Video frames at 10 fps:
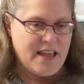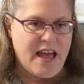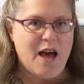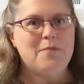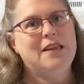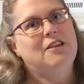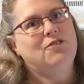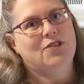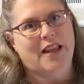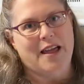How many
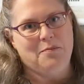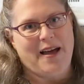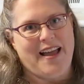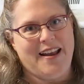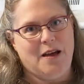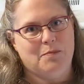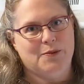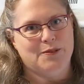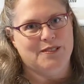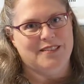of you like
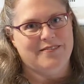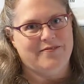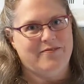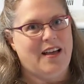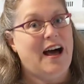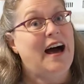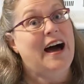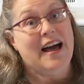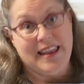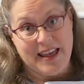pineapples?
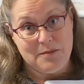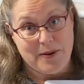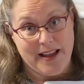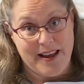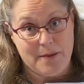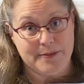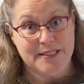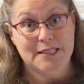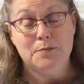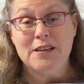I like
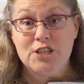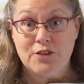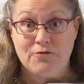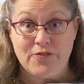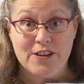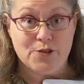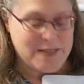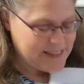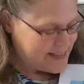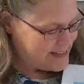pineapples, especially fresh
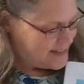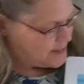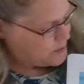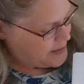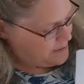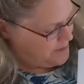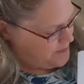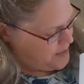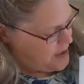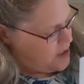ones like this one.
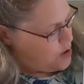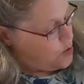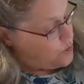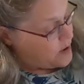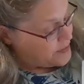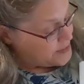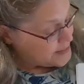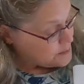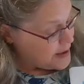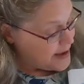Well,
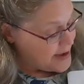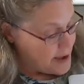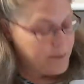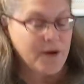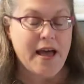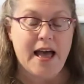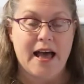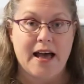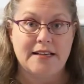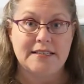this pineapple
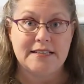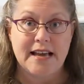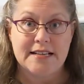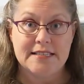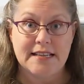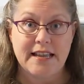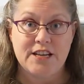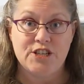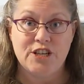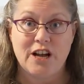has a
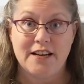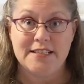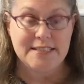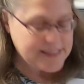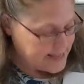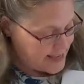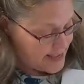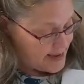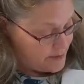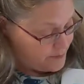tessellation on its
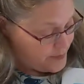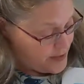skin.